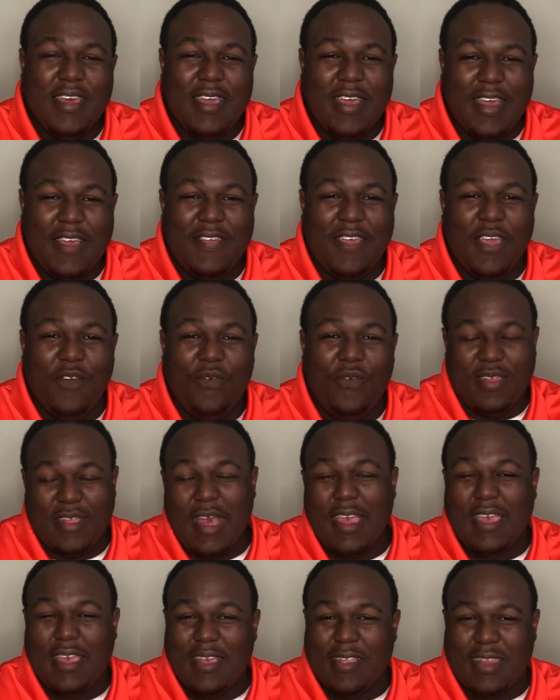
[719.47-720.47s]
and then
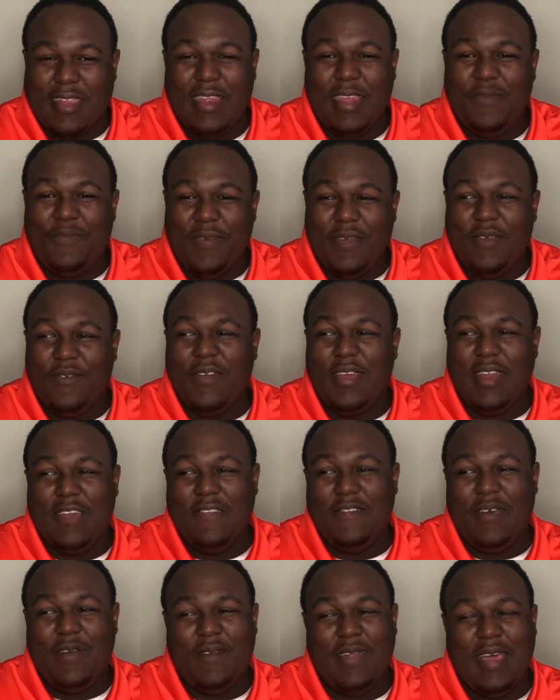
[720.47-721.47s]
I get sleepy or
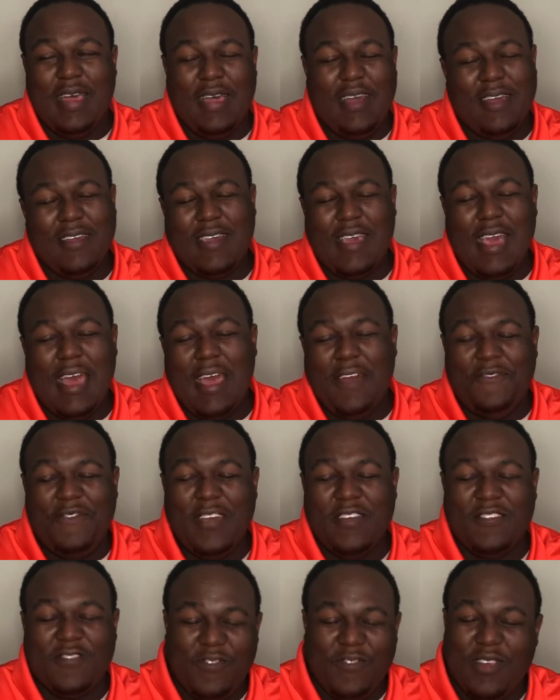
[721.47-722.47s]
whatever, I'm like, okay, I'll
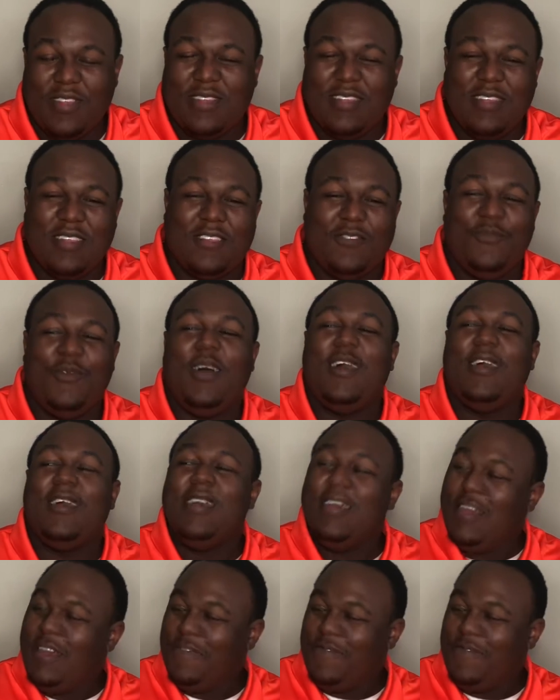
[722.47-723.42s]
finish the rest of this tomorrow.